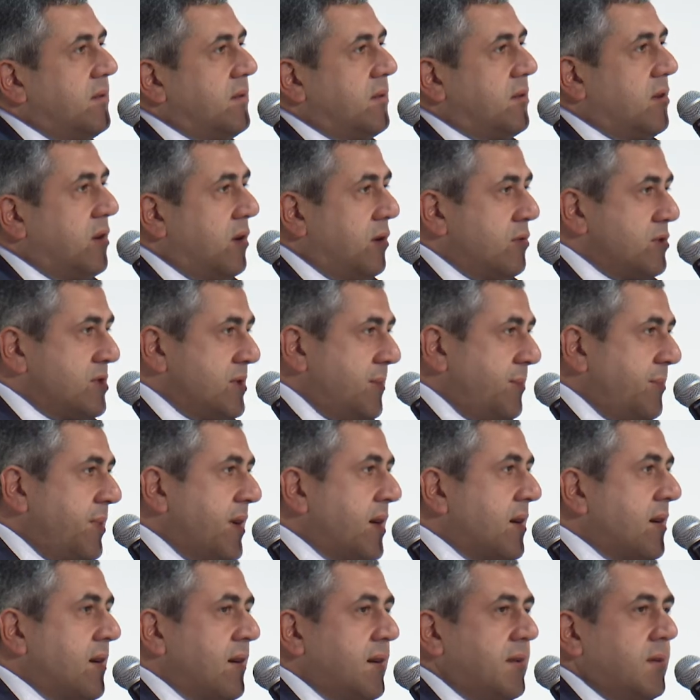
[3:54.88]
goes in
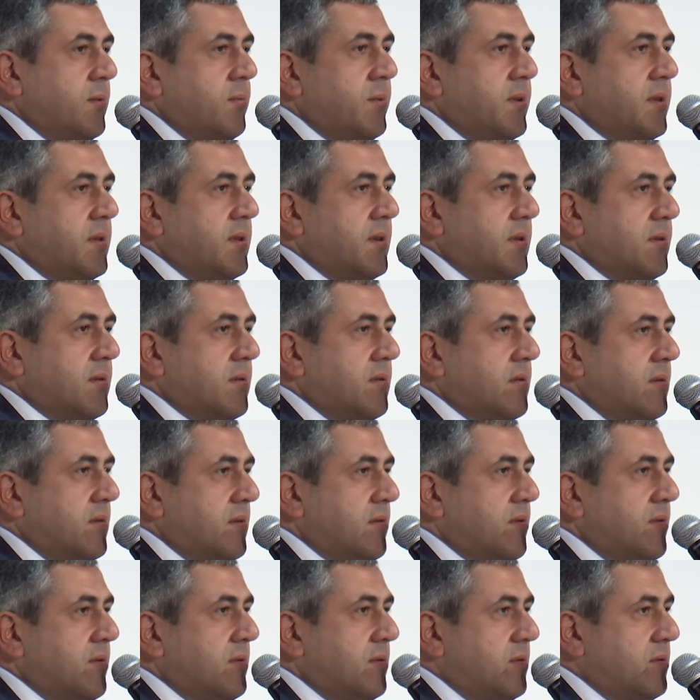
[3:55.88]
parallel with
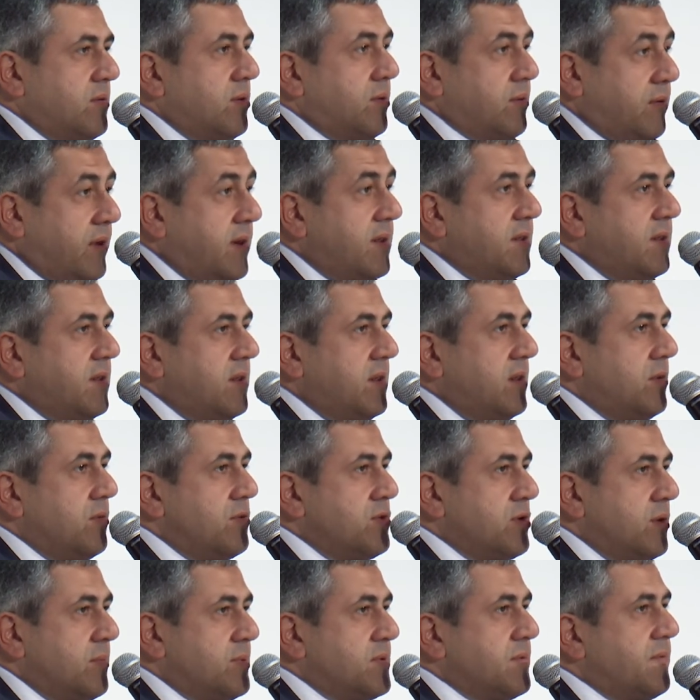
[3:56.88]
the, to create the new
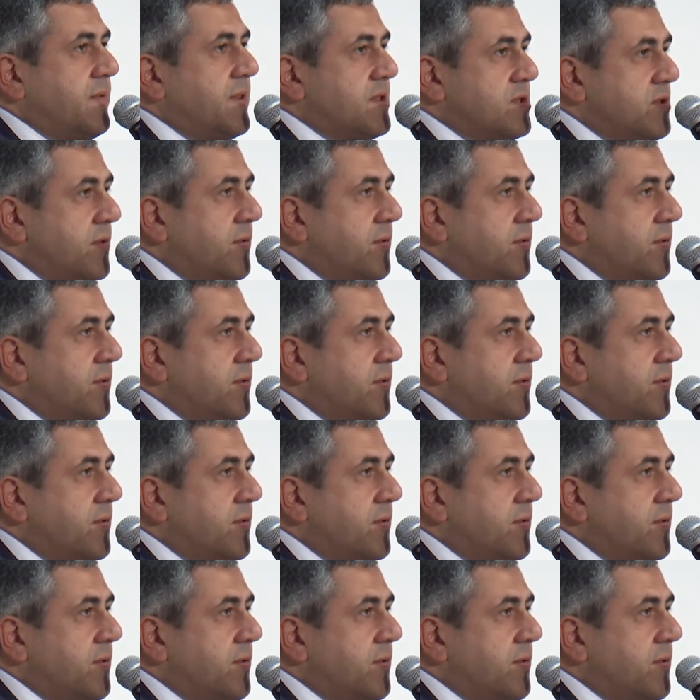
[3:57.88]
jobs. First